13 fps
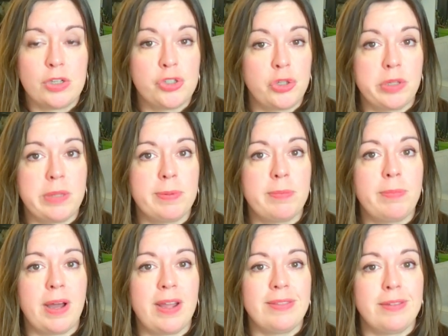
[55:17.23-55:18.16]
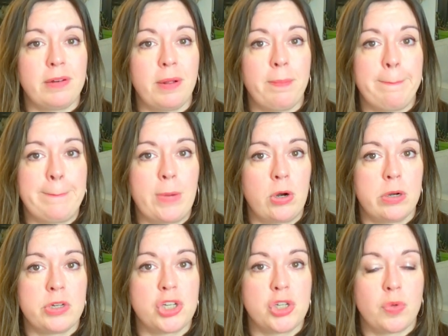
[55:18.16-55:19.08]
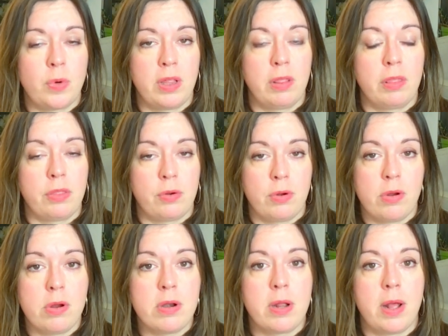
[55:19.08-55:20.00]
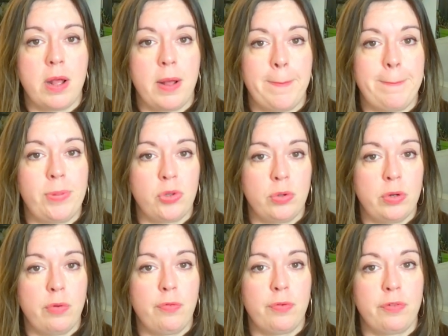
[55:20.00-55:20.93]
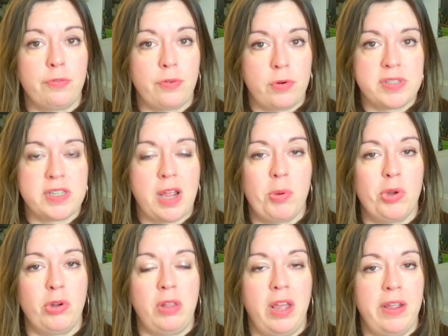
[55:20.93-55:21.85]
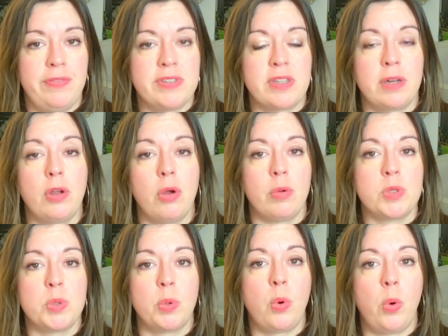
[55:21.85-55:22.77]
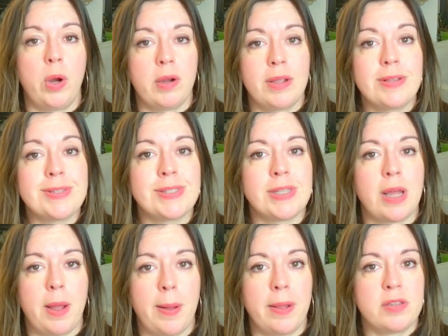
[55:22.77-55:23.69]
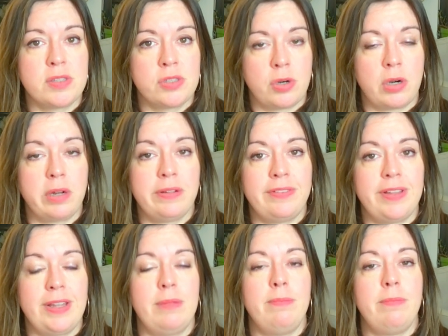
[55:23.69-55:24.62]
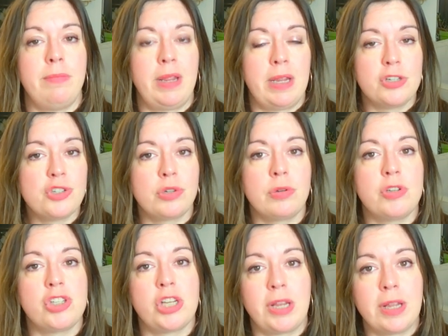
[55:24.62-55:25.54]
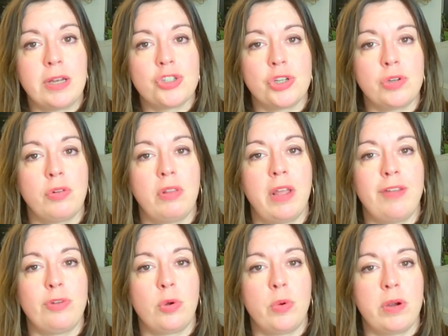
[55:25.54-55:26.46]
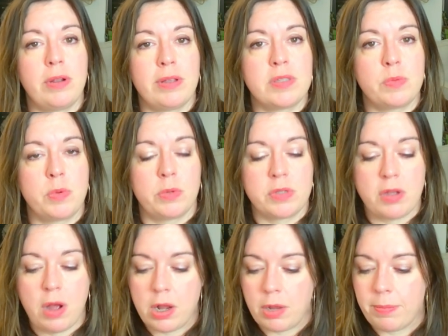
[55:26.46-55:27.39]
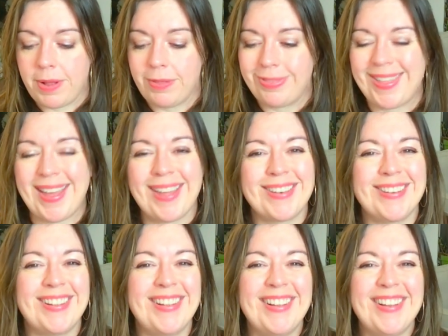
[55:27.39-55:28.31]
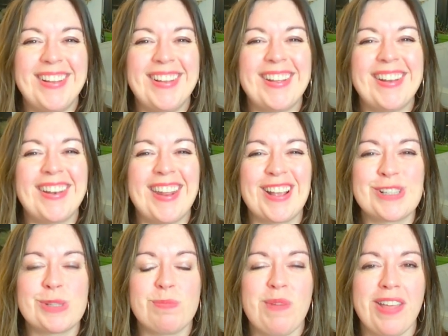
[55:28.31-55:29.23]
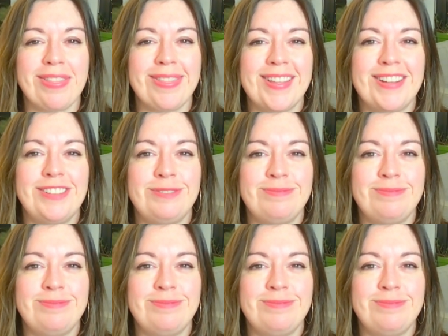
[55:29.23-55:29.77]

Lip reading: Do keep in mind that on March 23rd, Pluto, for the first time in your life, is going to go into Aquarius, start of a major change in your life, Aquarius. We will talk about that next month.